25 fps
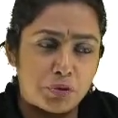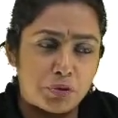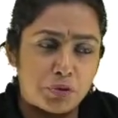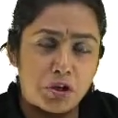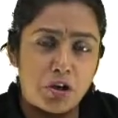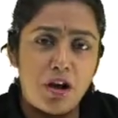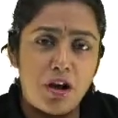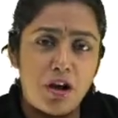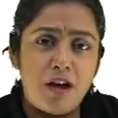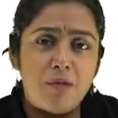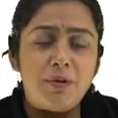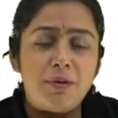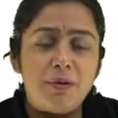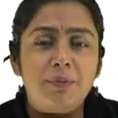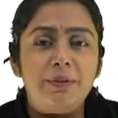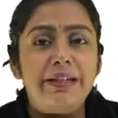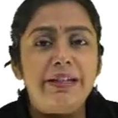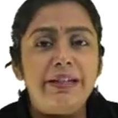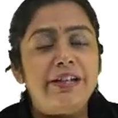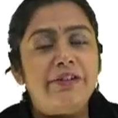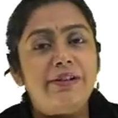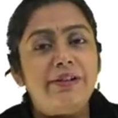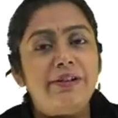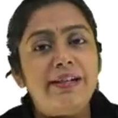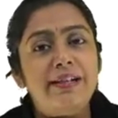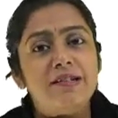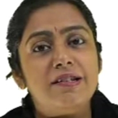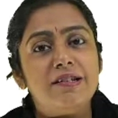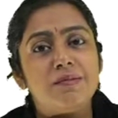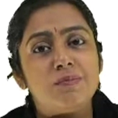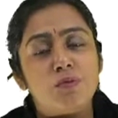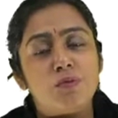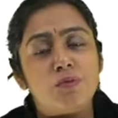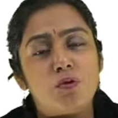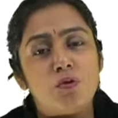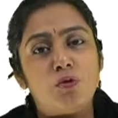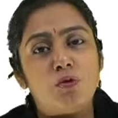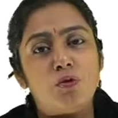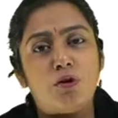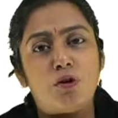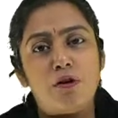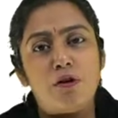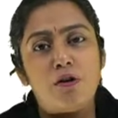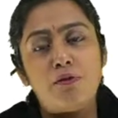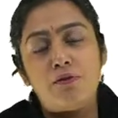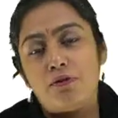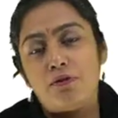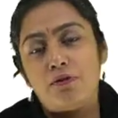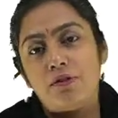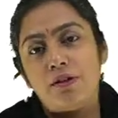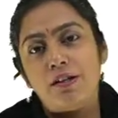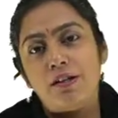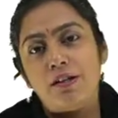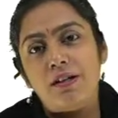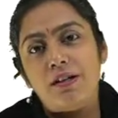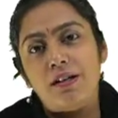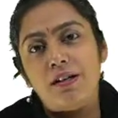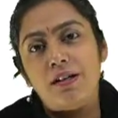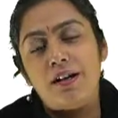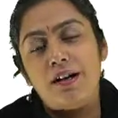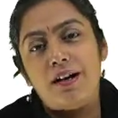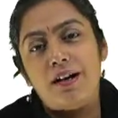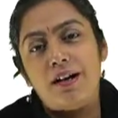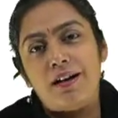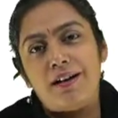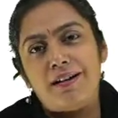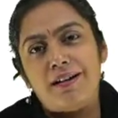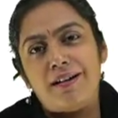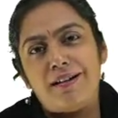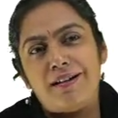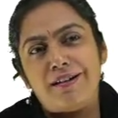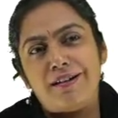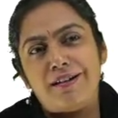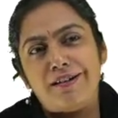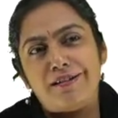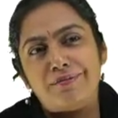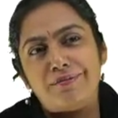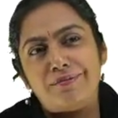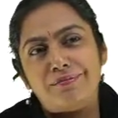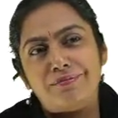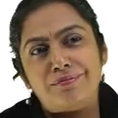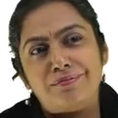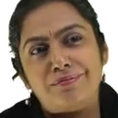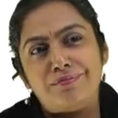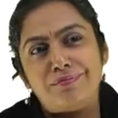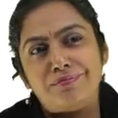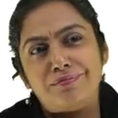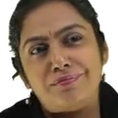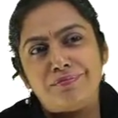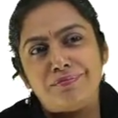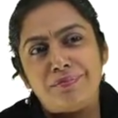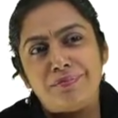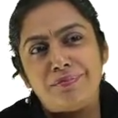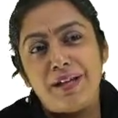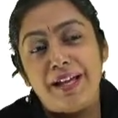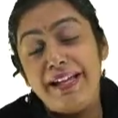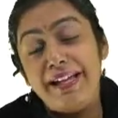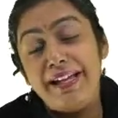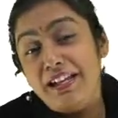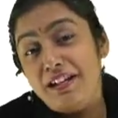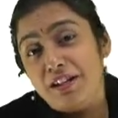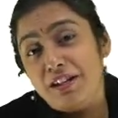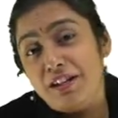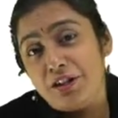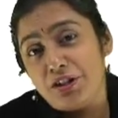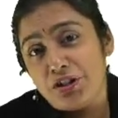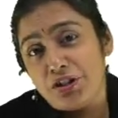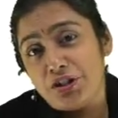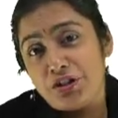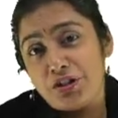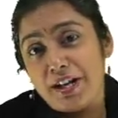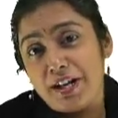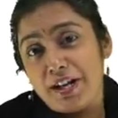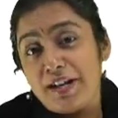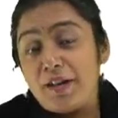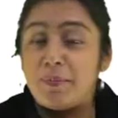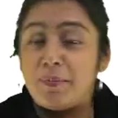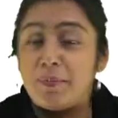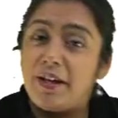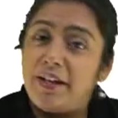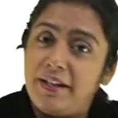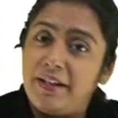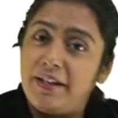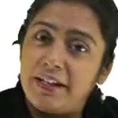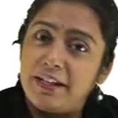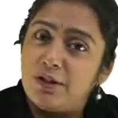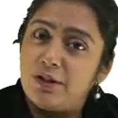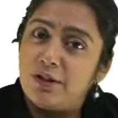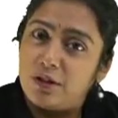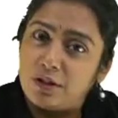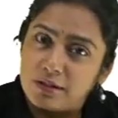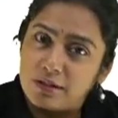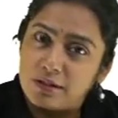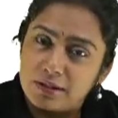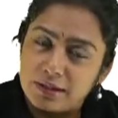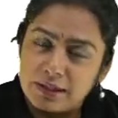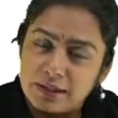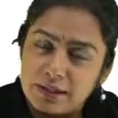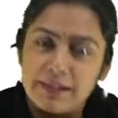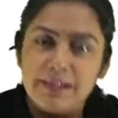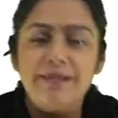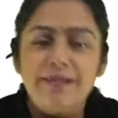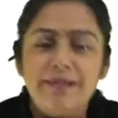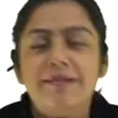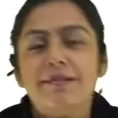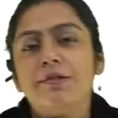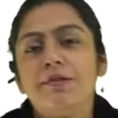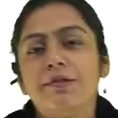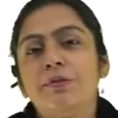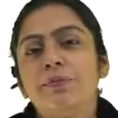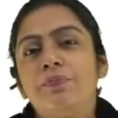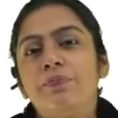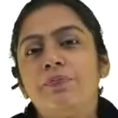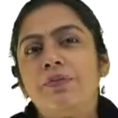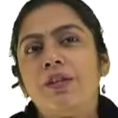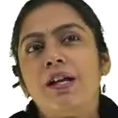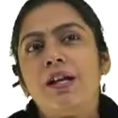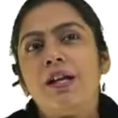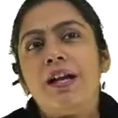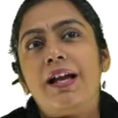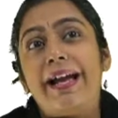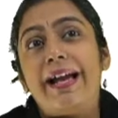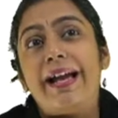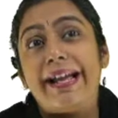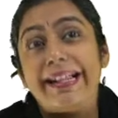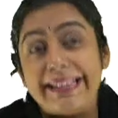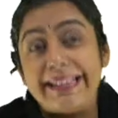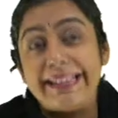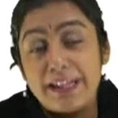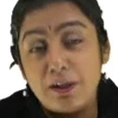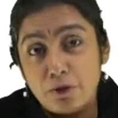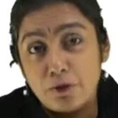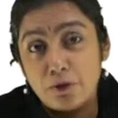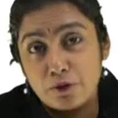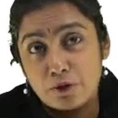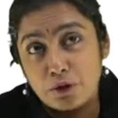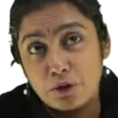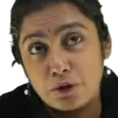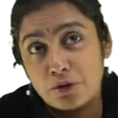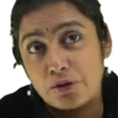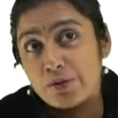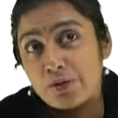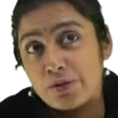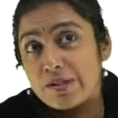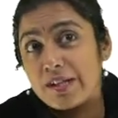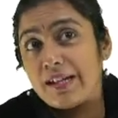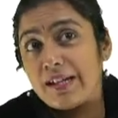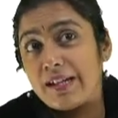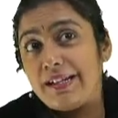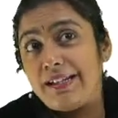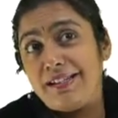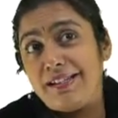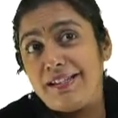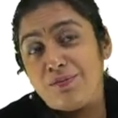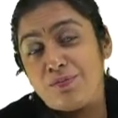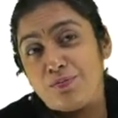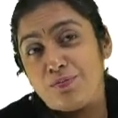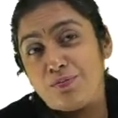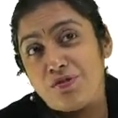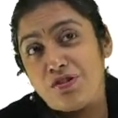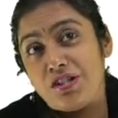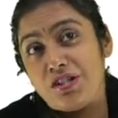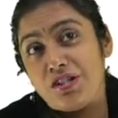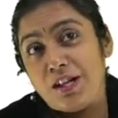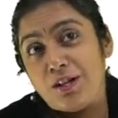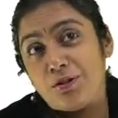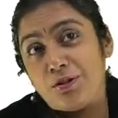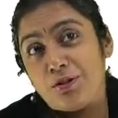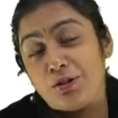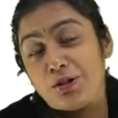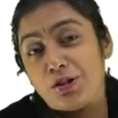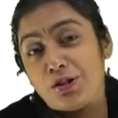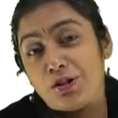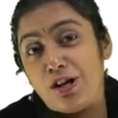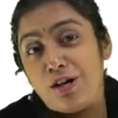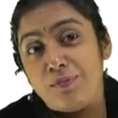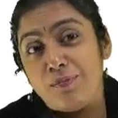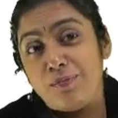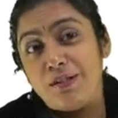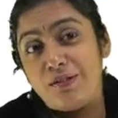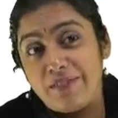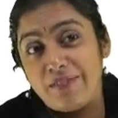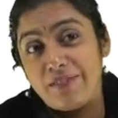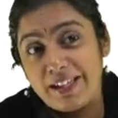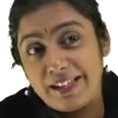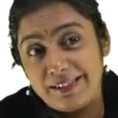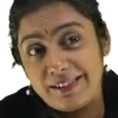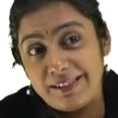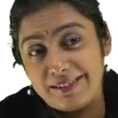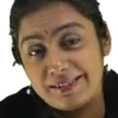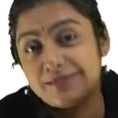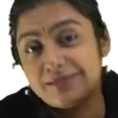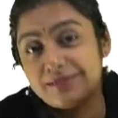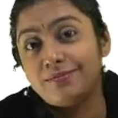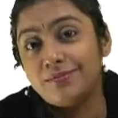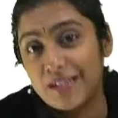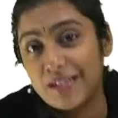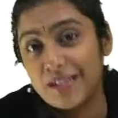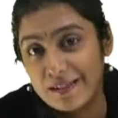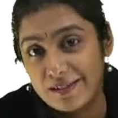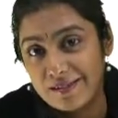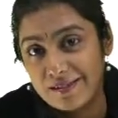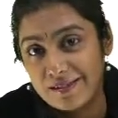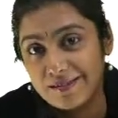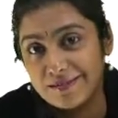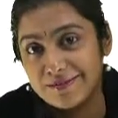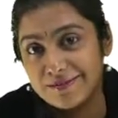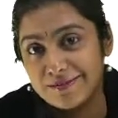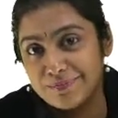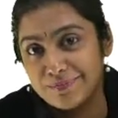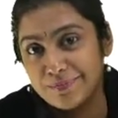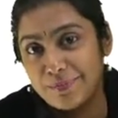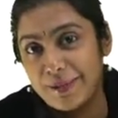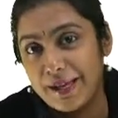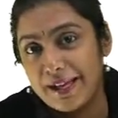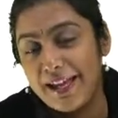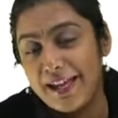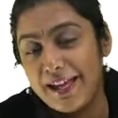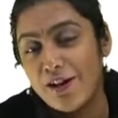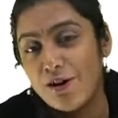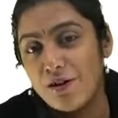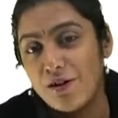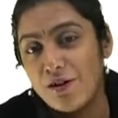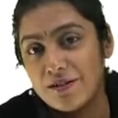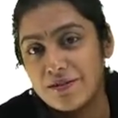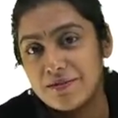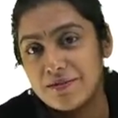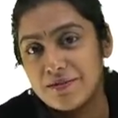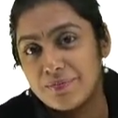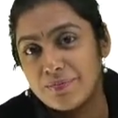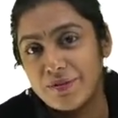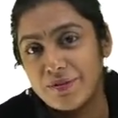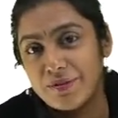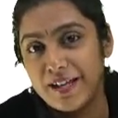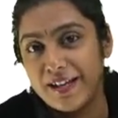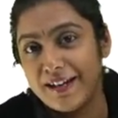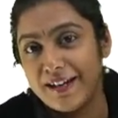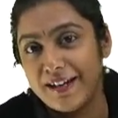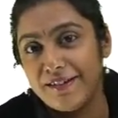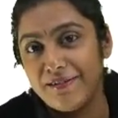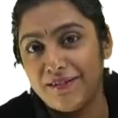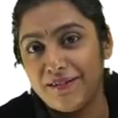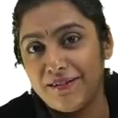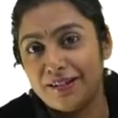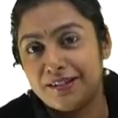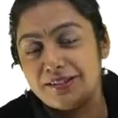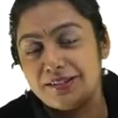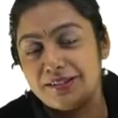probably reads more of uh, English and American authors and then of course I stick to the Commonwealth that is the pecking order second